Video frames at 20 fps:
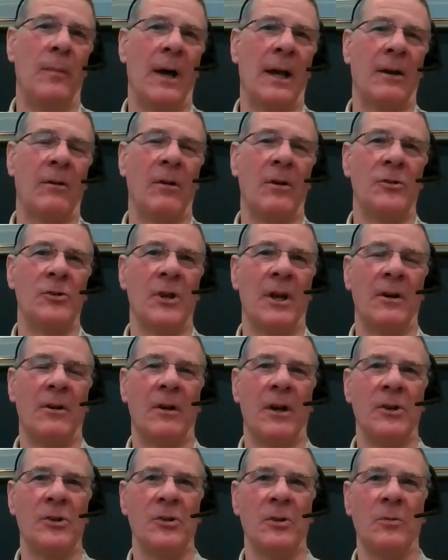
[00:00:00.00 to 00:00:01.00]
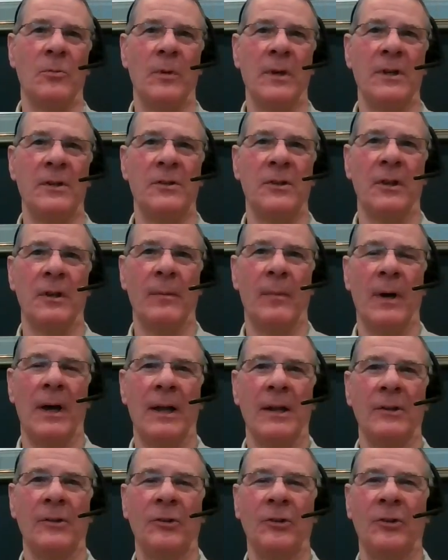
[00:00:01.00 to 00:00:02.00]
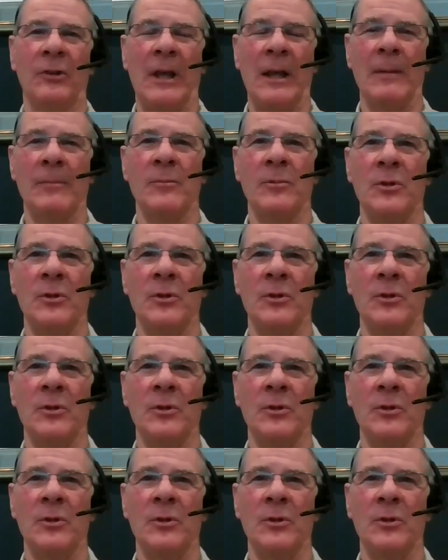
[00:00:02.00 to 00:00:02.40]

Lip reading: microgeneration wind turbines?